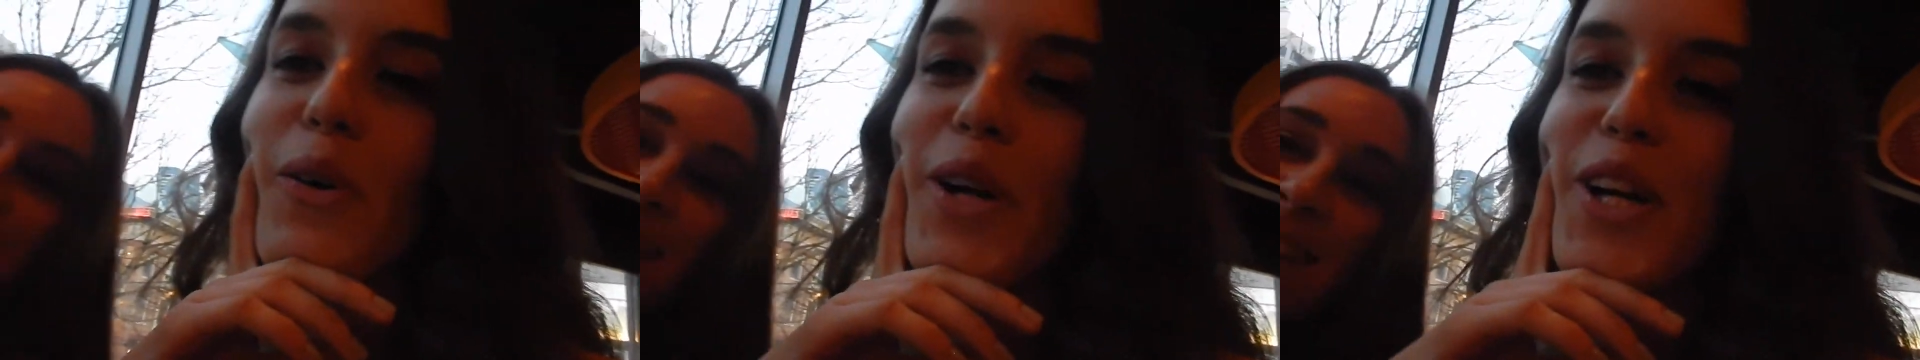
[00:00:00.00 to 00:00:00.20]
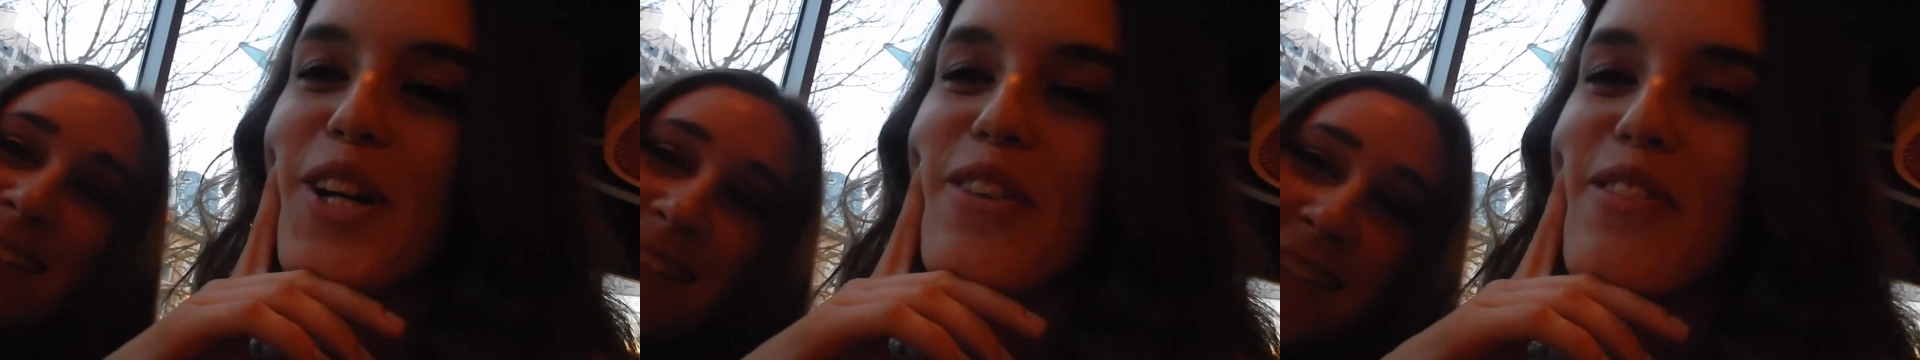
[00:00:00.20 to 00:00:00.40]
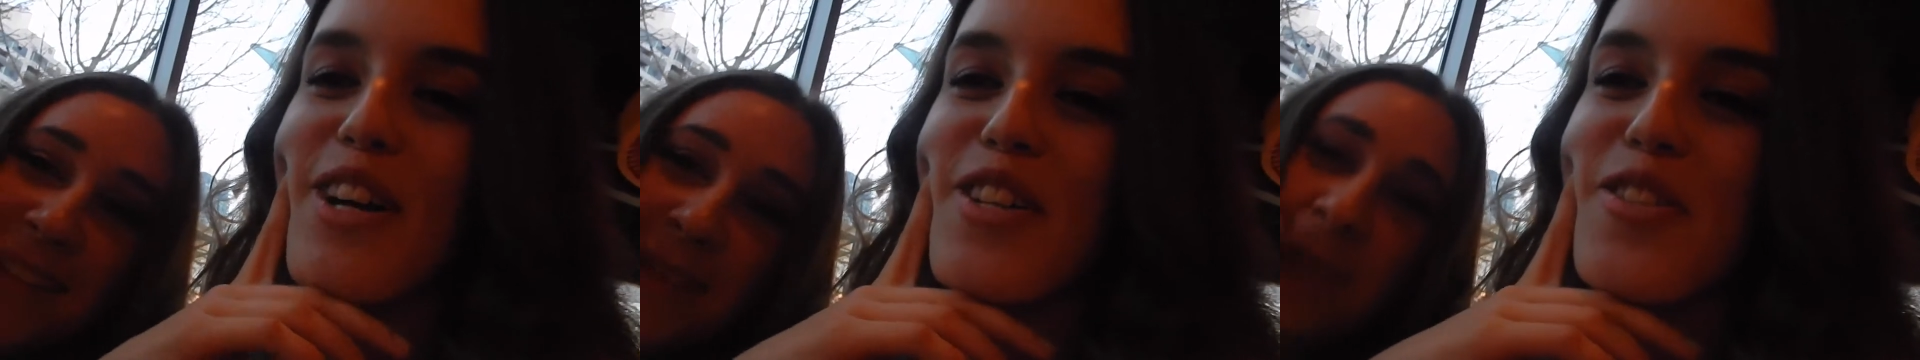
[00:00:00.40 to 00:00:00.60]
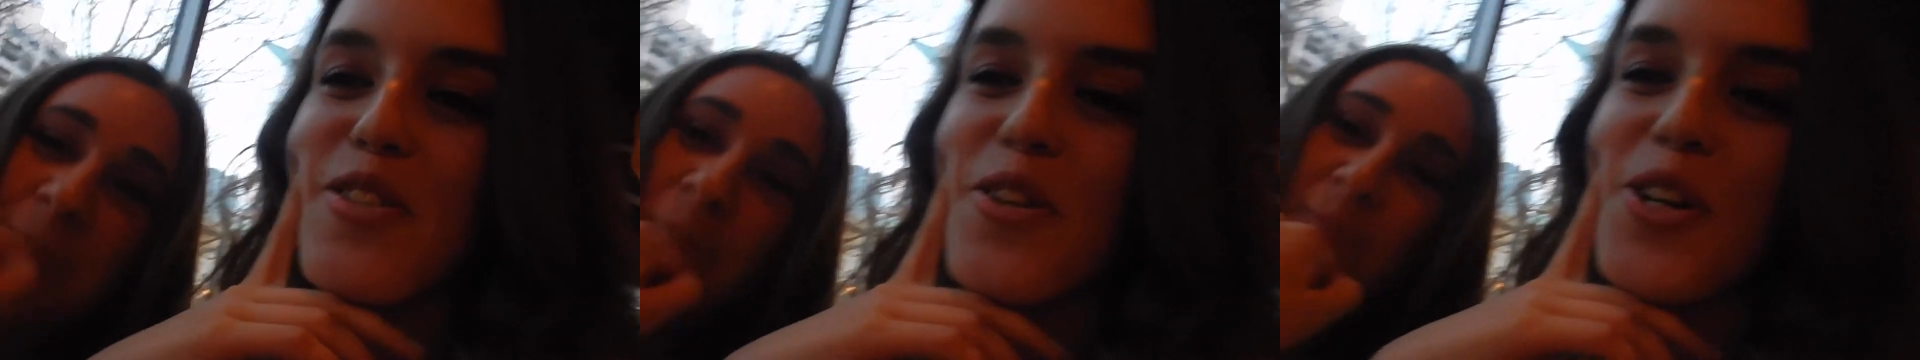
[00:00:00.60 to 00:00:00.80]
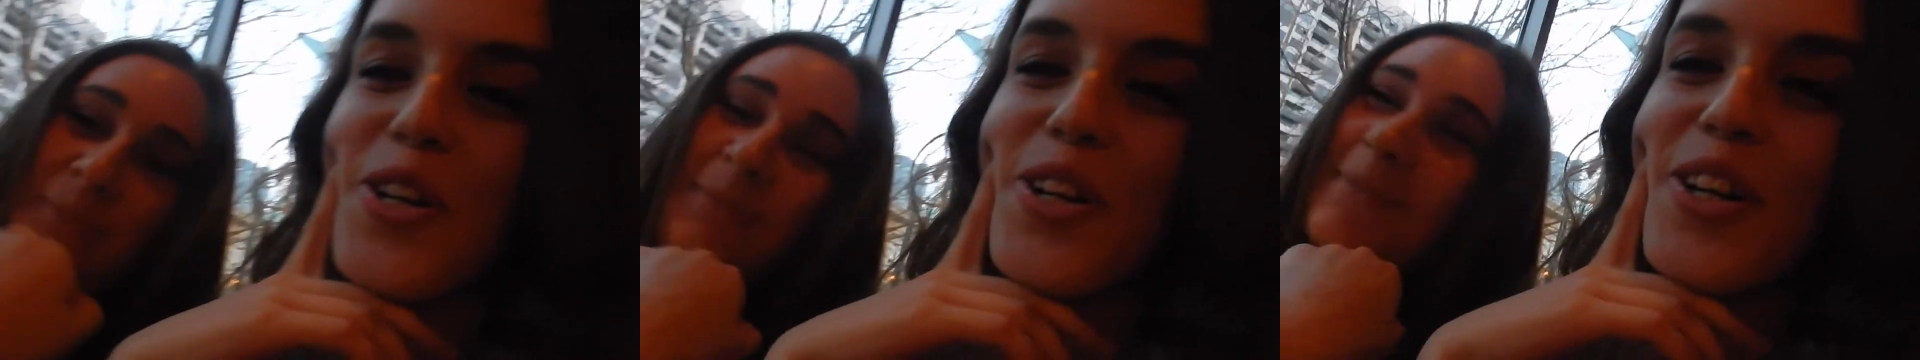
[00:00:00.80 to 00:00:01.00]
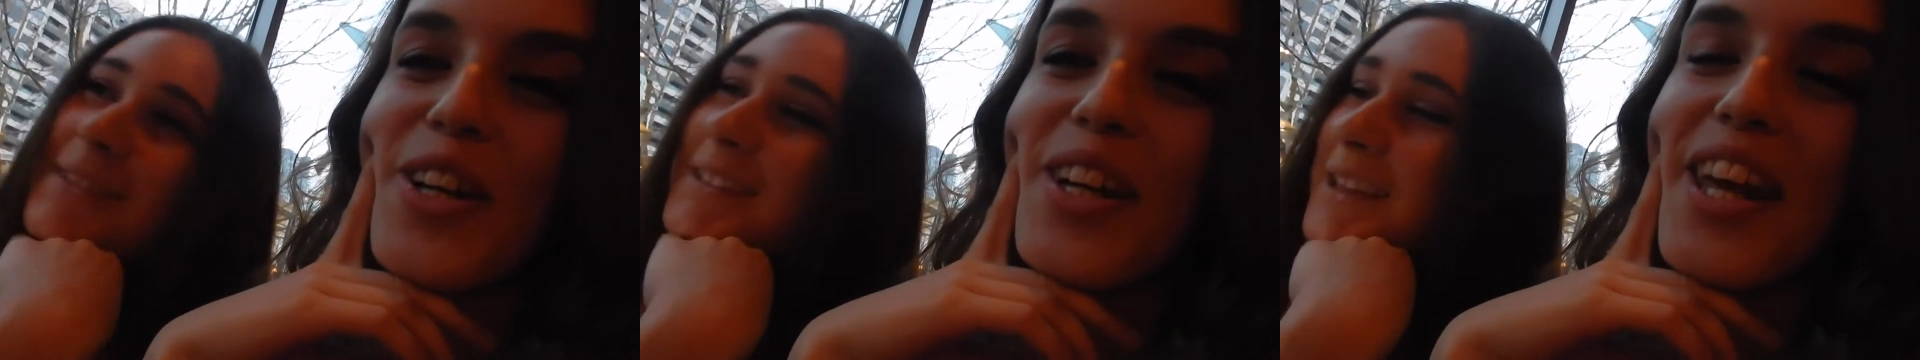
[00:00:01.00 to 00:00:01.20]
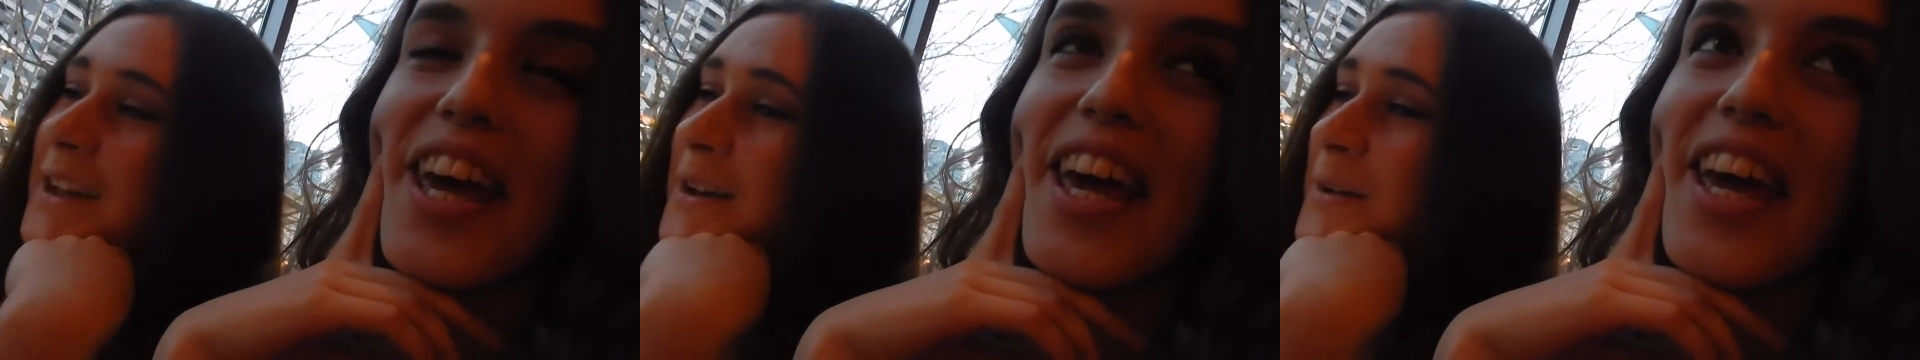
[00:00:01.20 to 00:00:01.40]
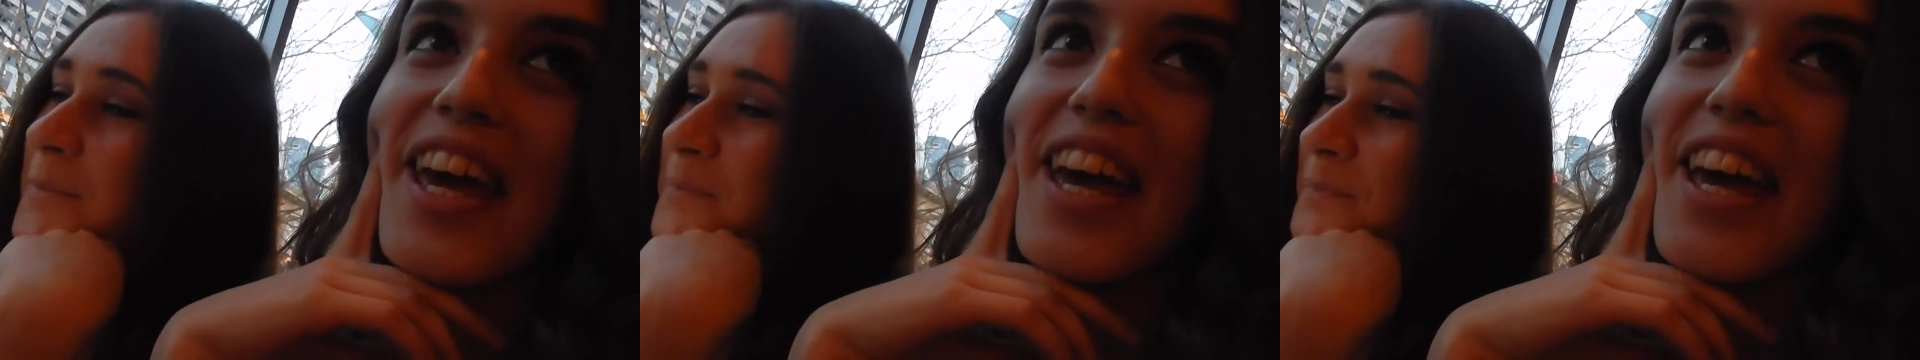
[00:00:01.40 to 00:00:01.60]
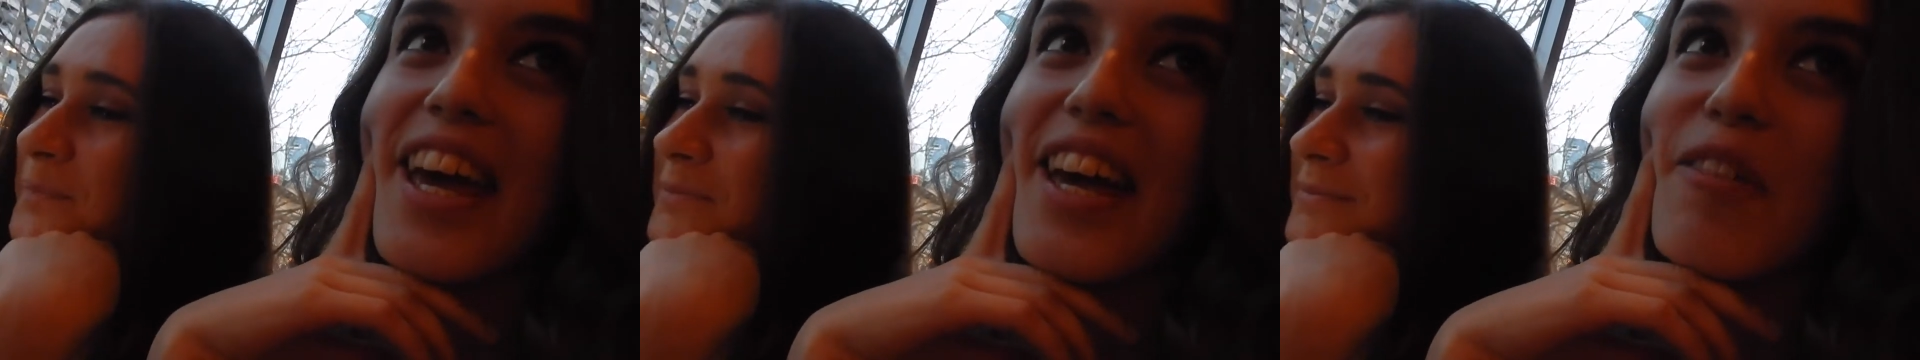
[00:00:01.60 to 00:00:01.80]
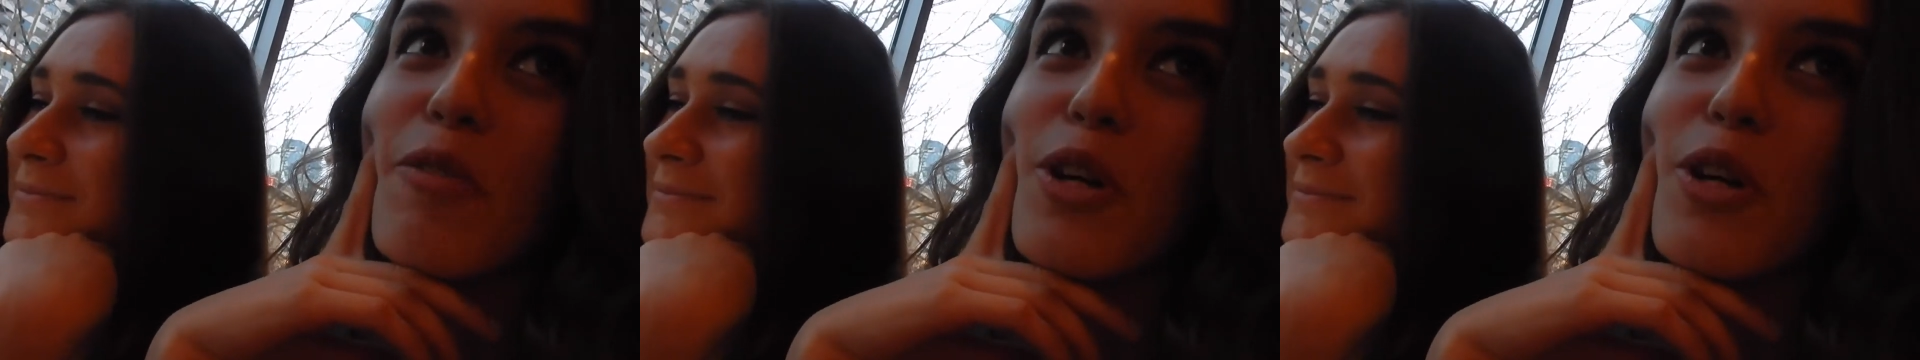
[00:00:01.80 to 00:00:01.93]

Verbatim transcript: we're in a restaurant and